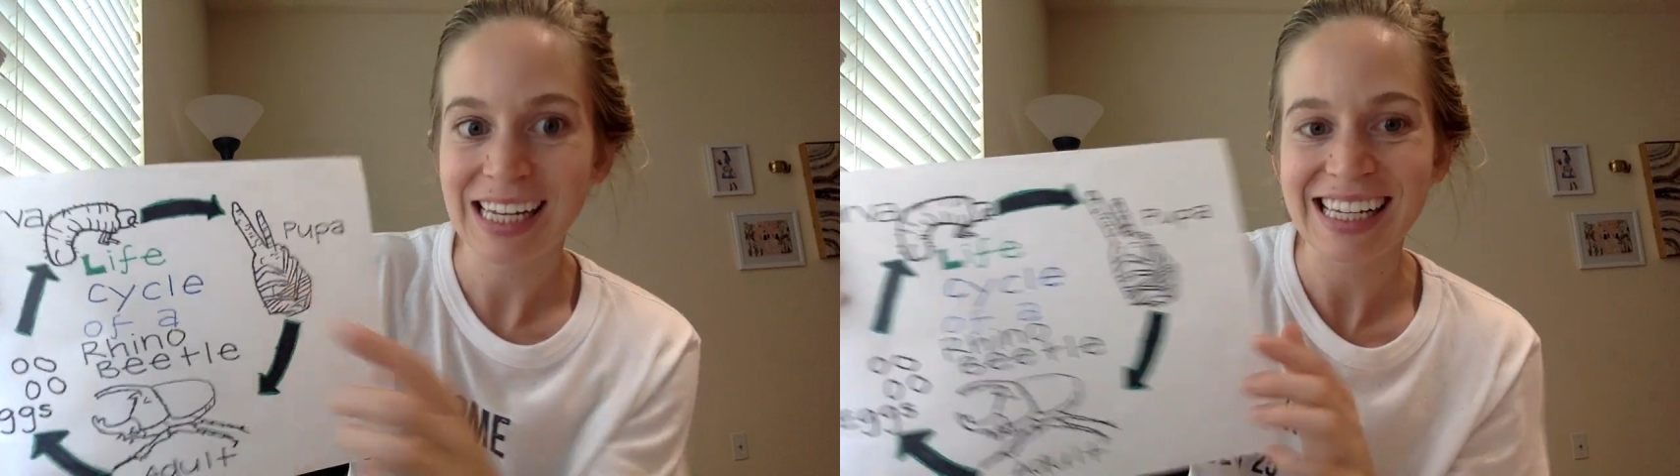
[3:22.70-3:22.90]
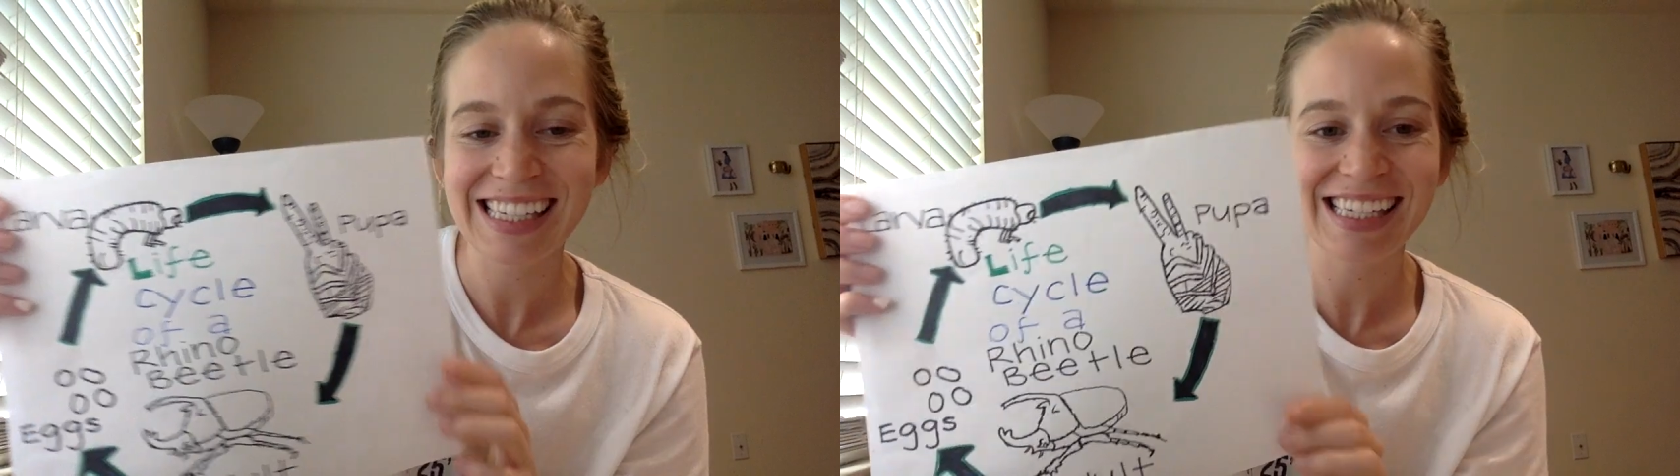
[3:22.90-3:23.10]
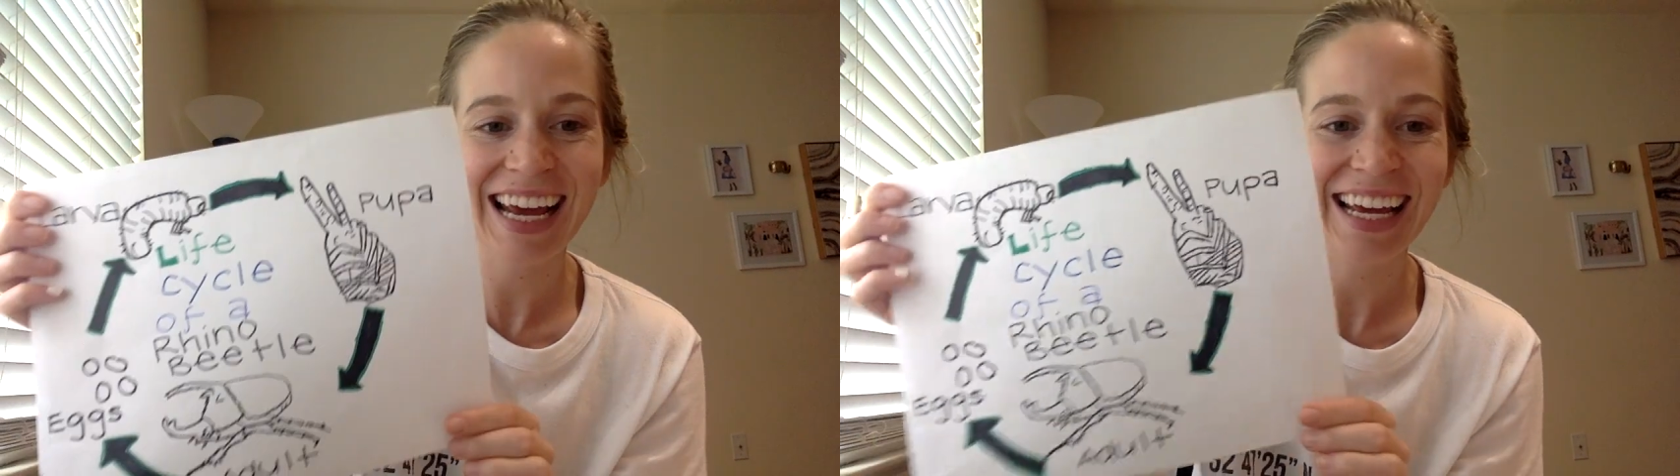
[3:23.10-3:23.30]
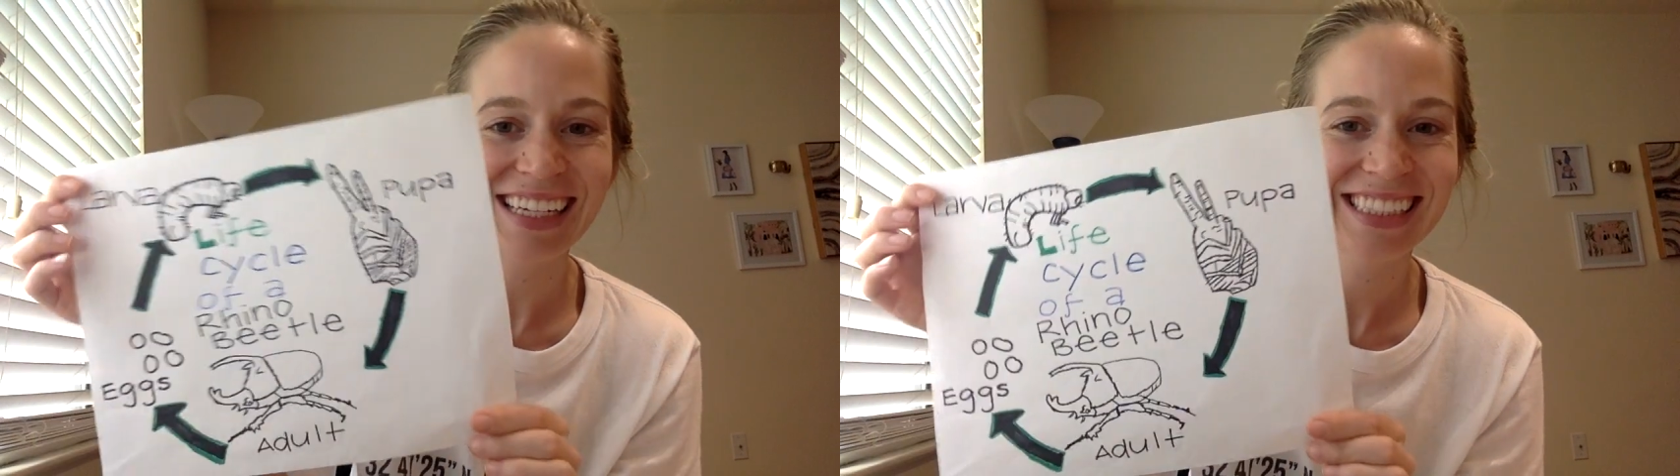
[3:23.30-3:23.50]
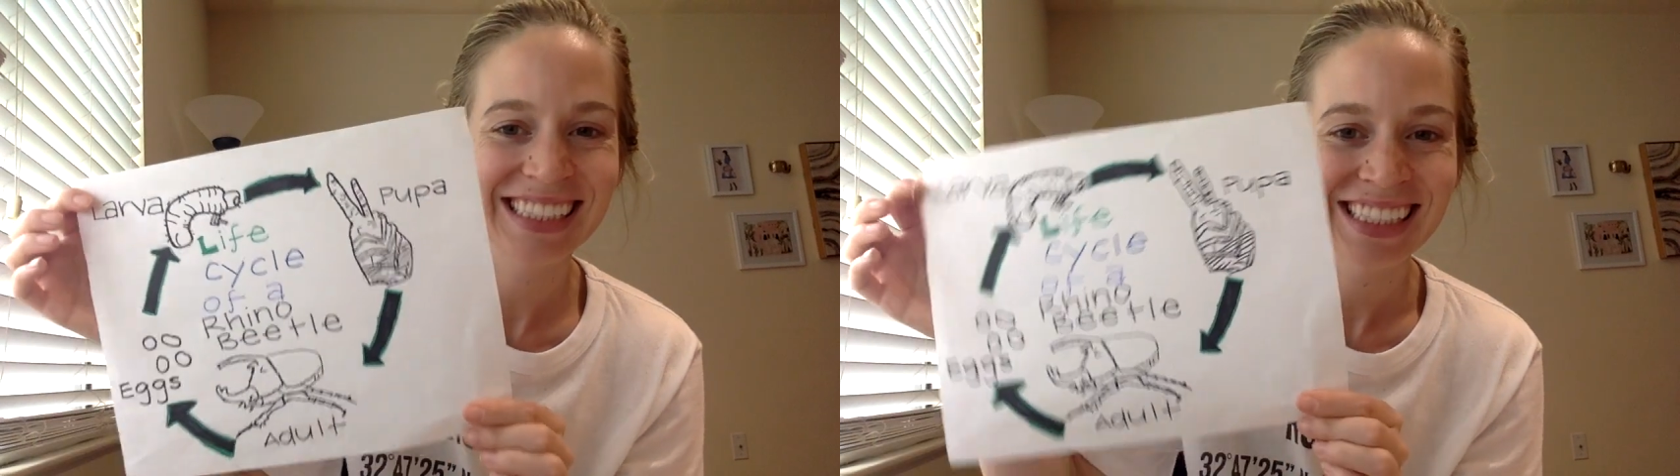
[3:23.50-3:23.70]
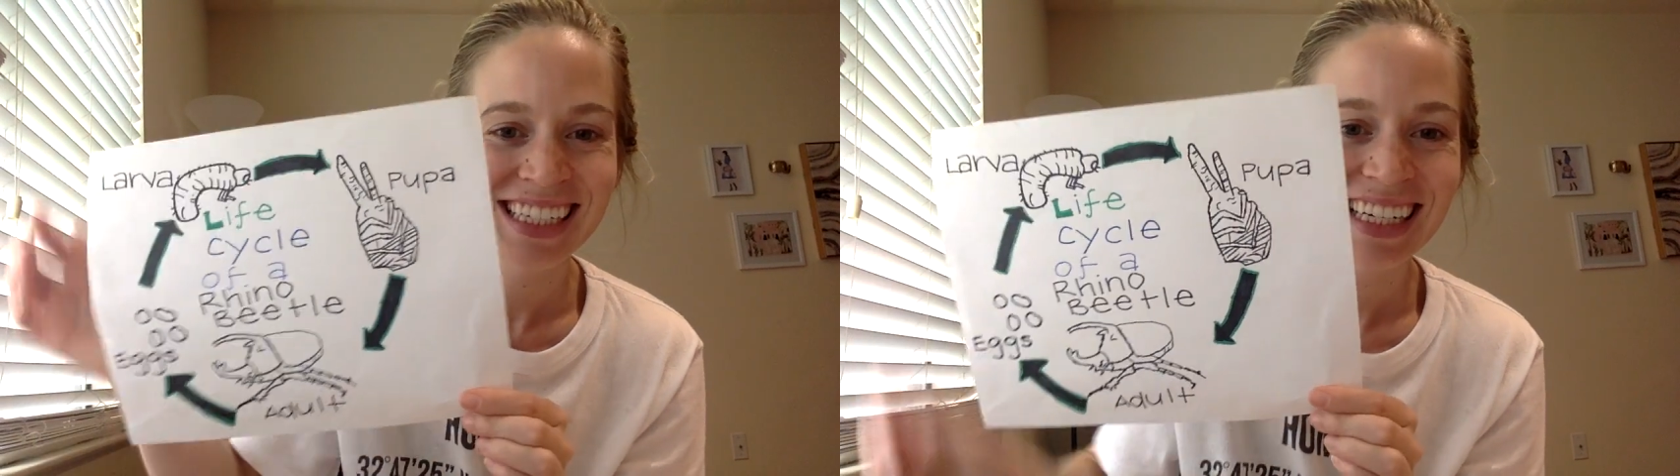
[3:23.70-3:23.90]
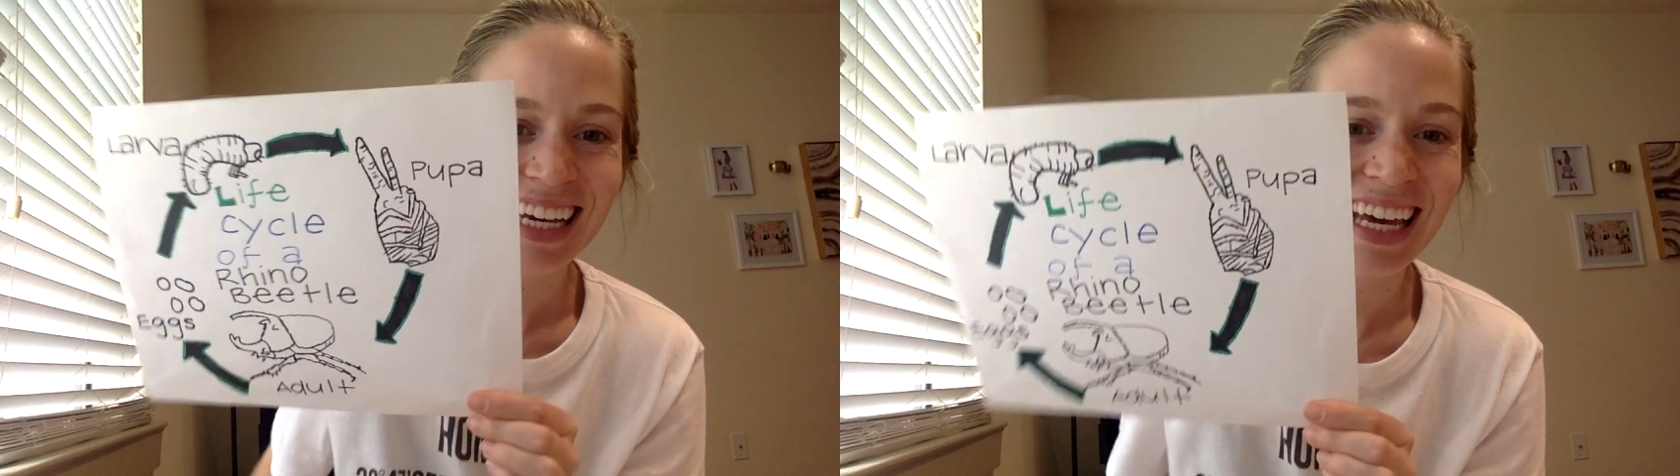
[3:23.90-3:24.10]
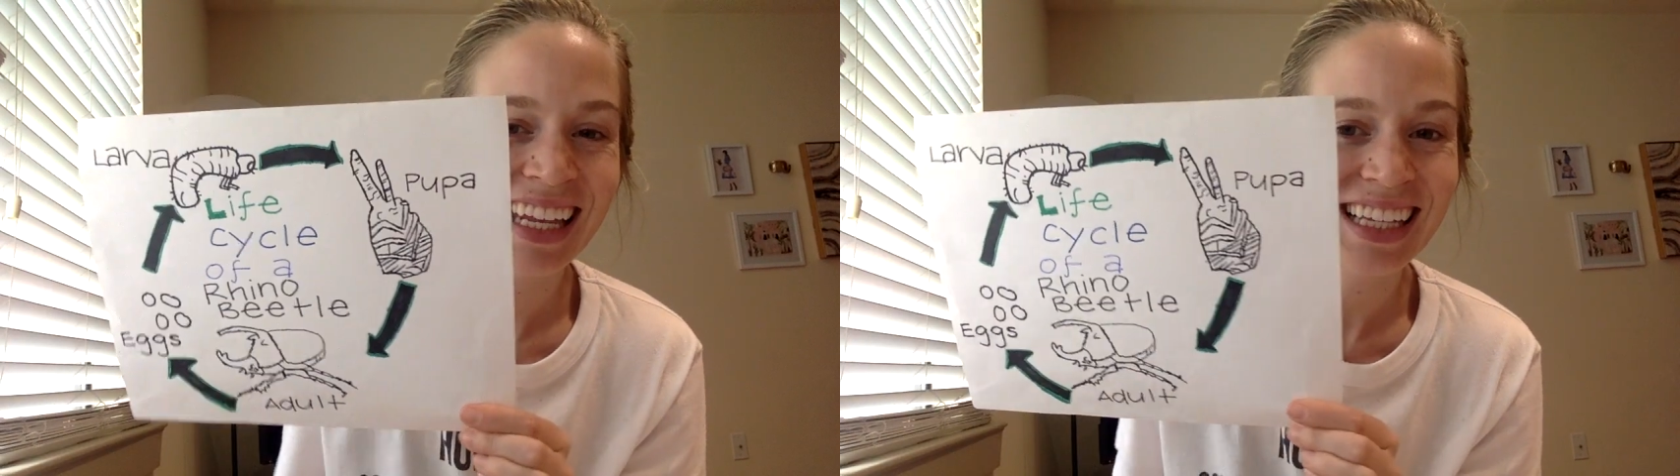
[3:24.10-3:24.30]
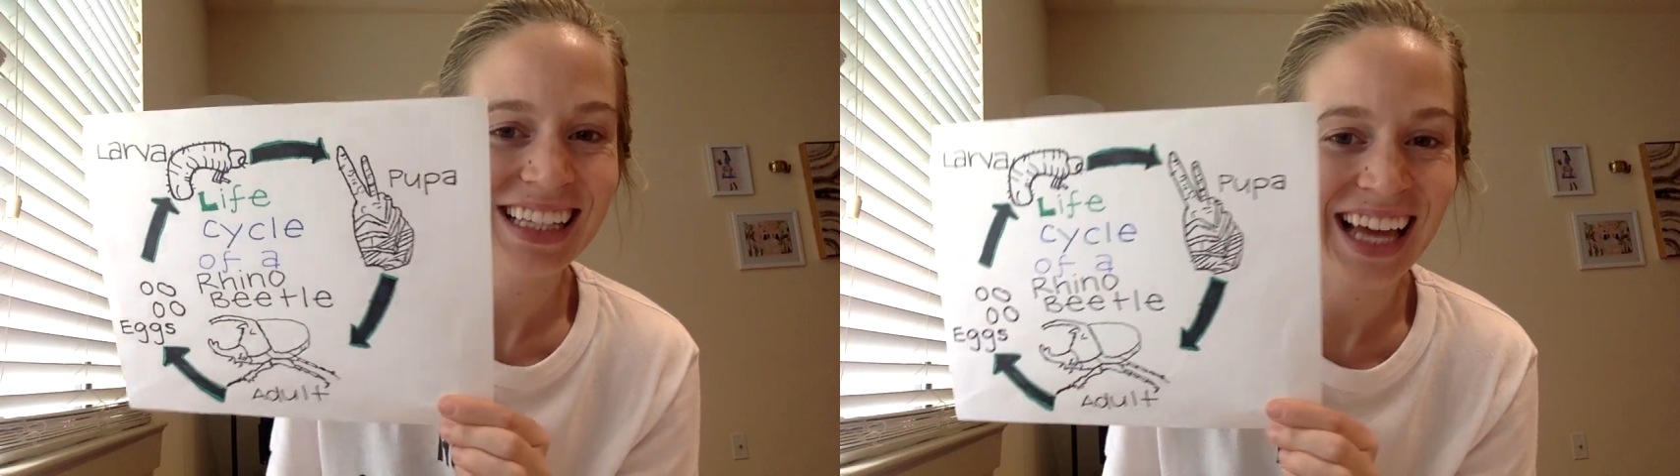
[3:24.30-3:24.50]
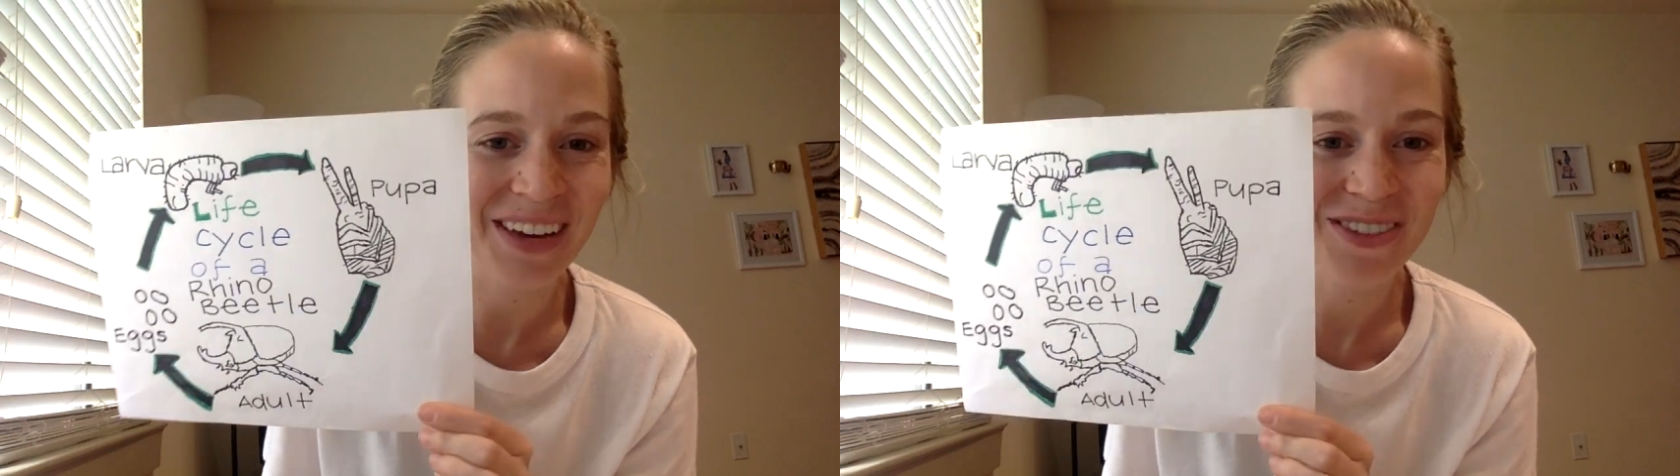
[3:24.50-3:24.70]
stage in the
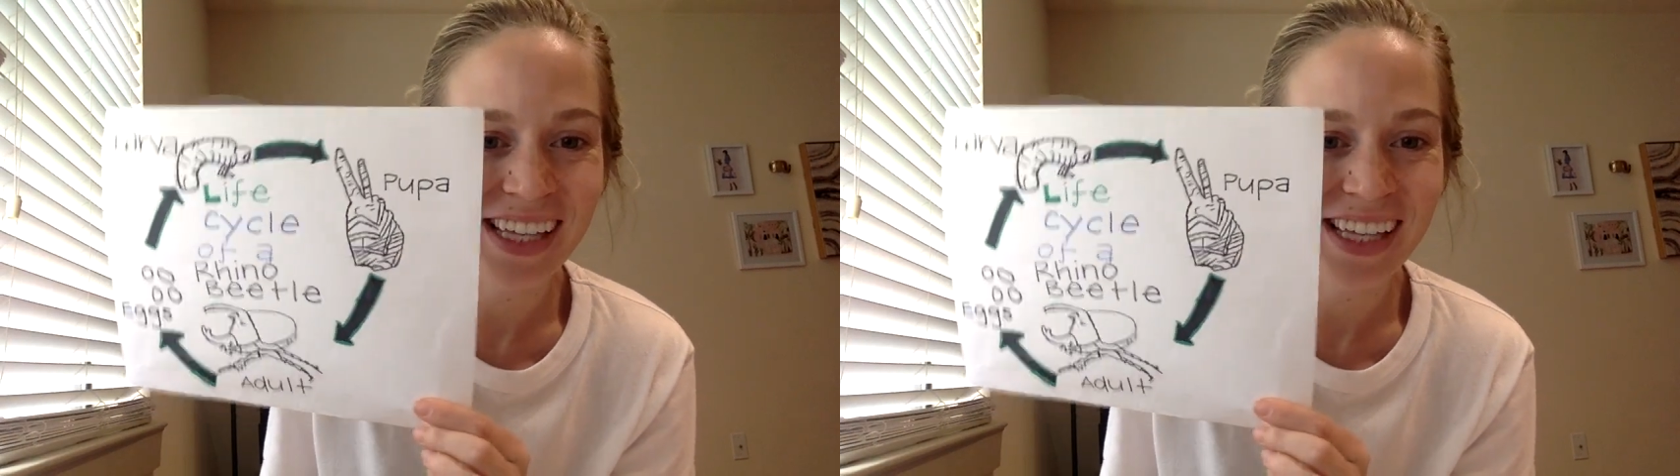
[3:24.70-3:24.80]
life